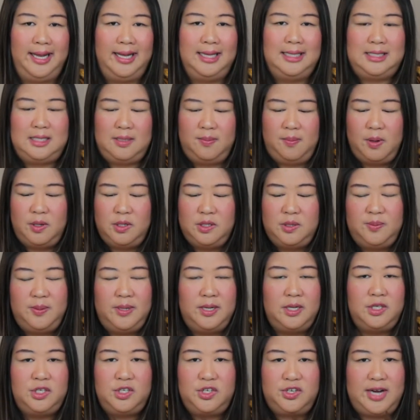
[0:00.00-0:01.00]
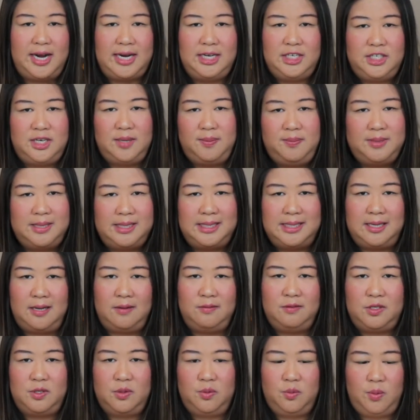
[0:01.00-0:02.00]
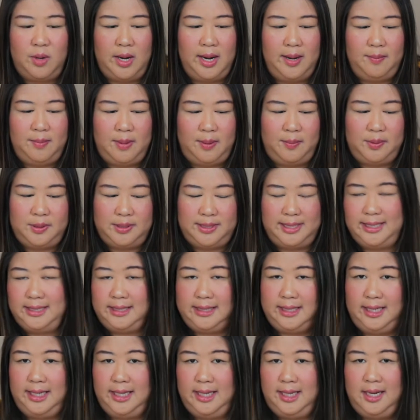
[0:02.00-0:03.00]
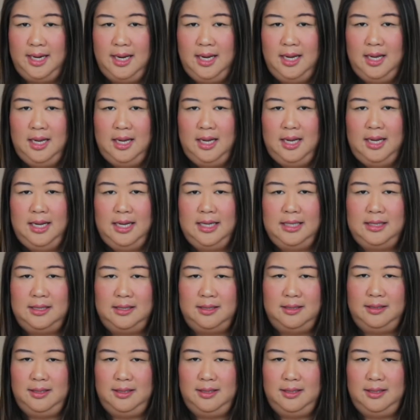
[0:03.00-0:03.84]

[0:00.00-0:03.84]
It's supposed to be all scratched up and stuff. So why am I protecting it?